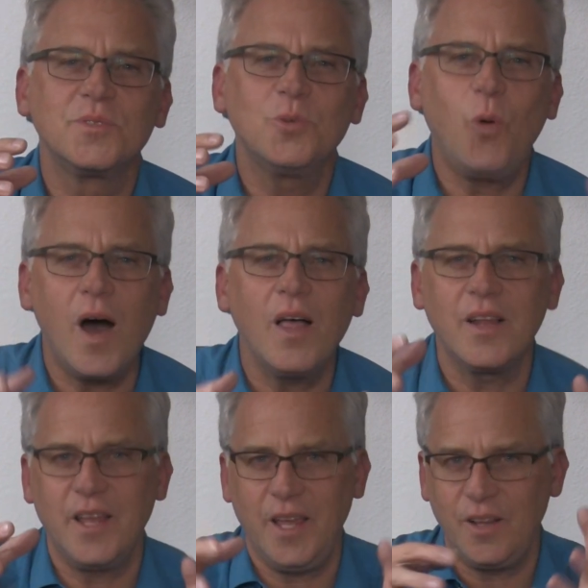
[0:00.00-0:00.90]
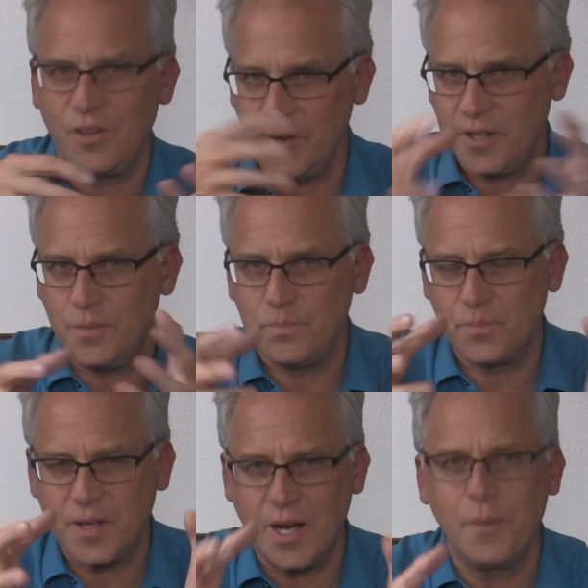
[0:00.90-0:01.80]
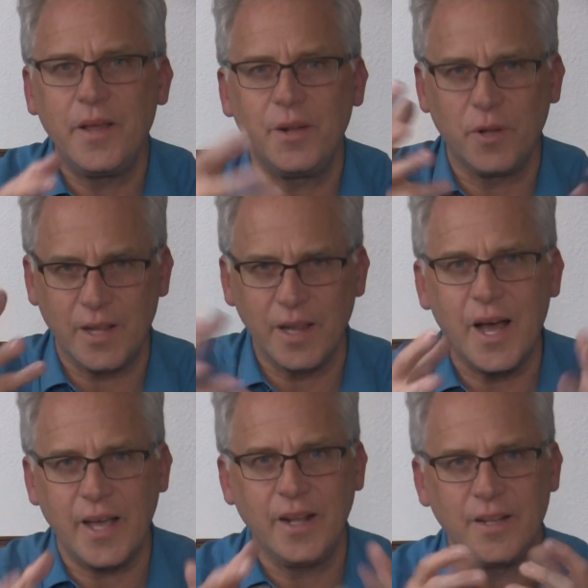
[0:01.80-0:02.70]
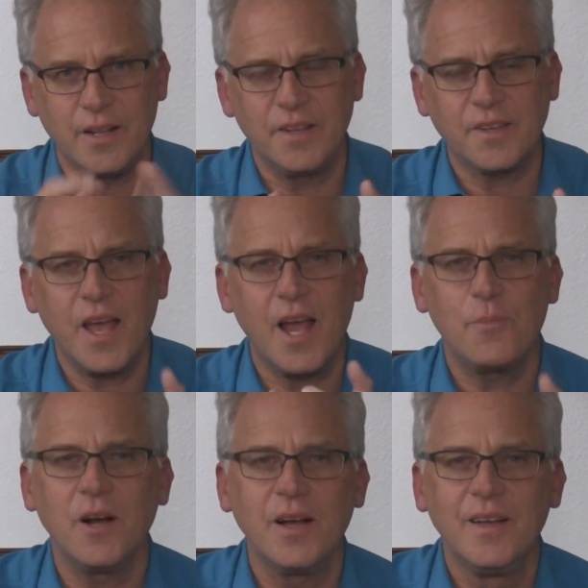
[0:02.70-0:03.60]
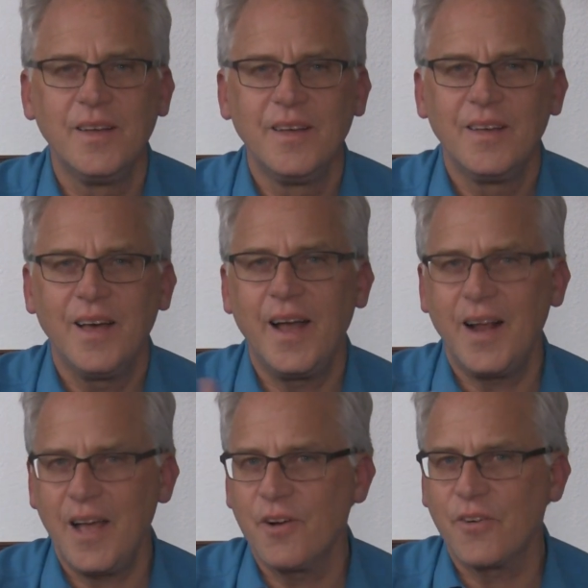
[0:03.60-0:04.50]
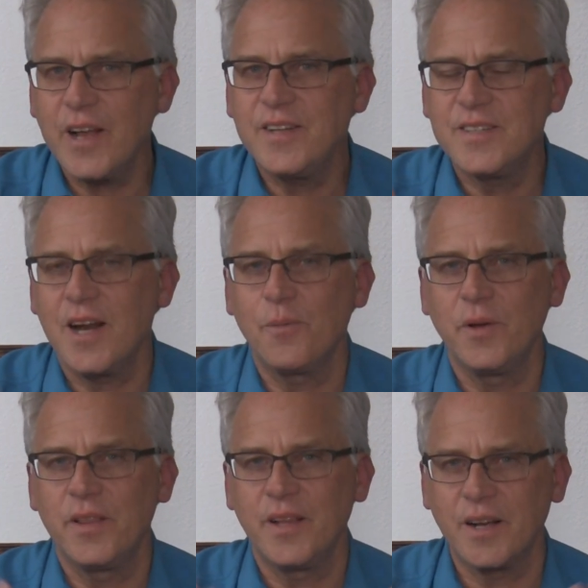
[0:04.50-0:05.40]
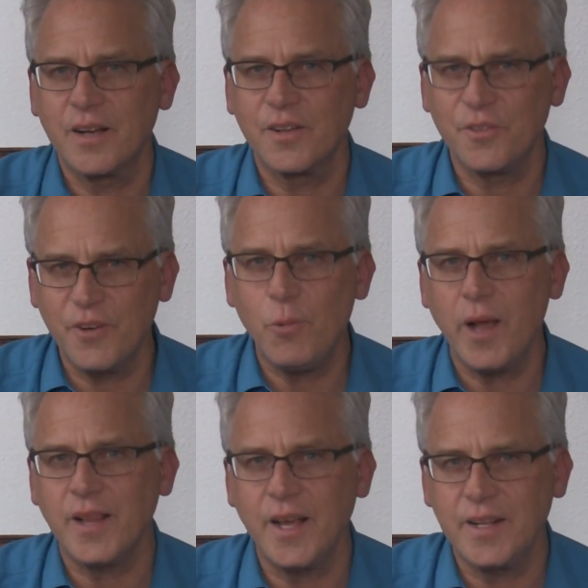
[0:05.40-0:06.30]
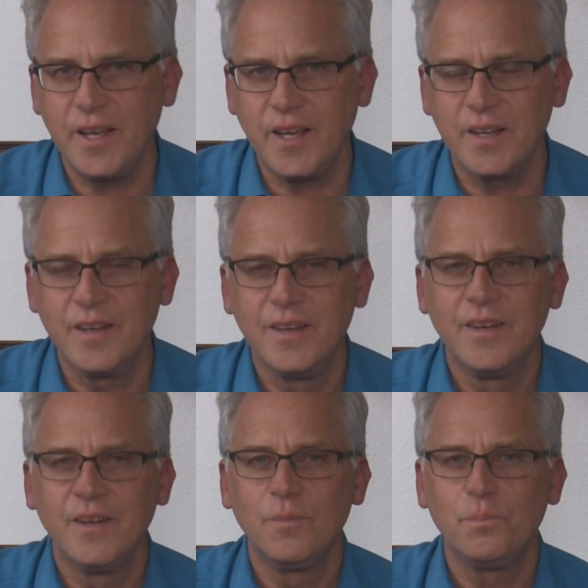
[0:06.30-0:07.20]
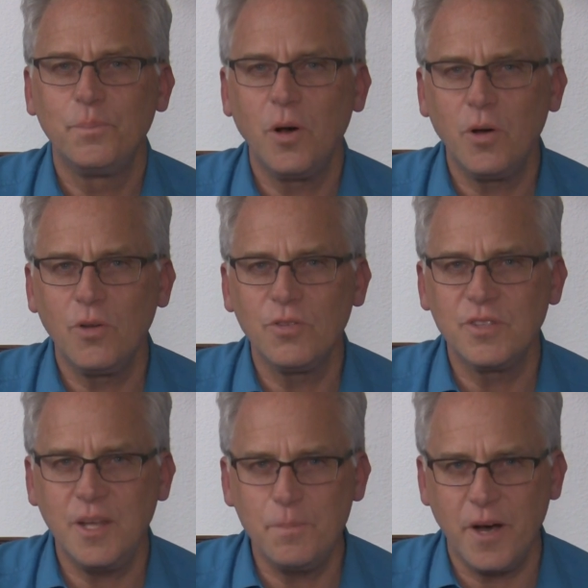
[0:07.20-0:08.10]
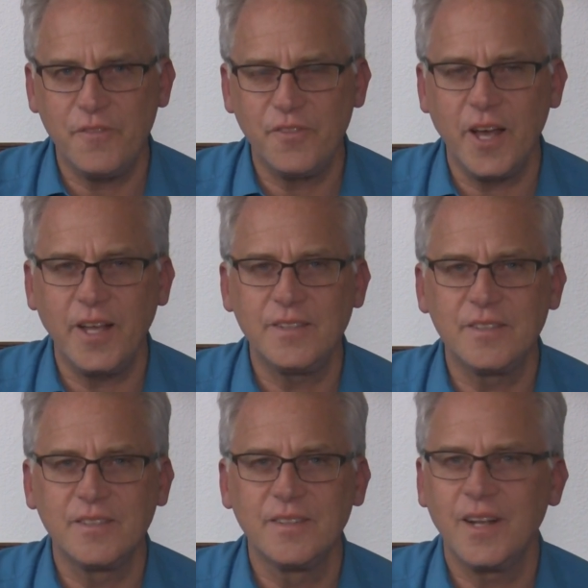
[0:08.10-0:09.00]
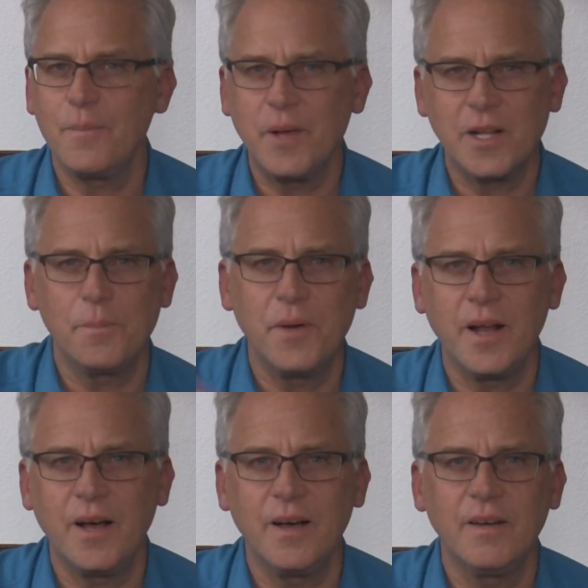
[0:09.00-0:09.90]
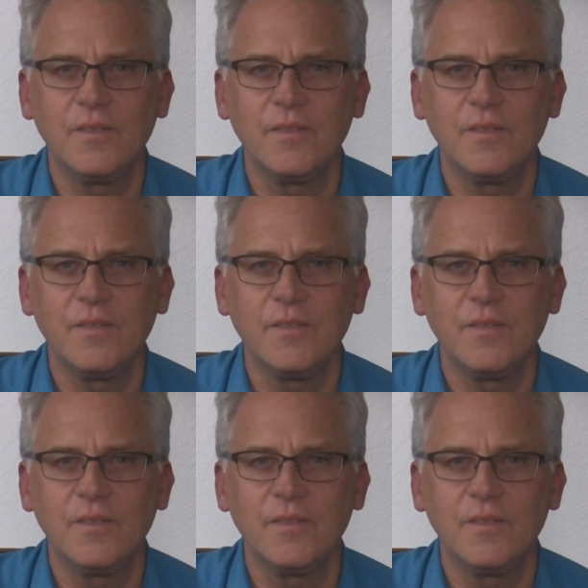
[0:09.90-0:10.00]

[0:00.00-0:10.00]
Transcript: quality going to come in with the light into this camera. And I have a great setup with the three white lightning Paul C Buff lights that I picked up at a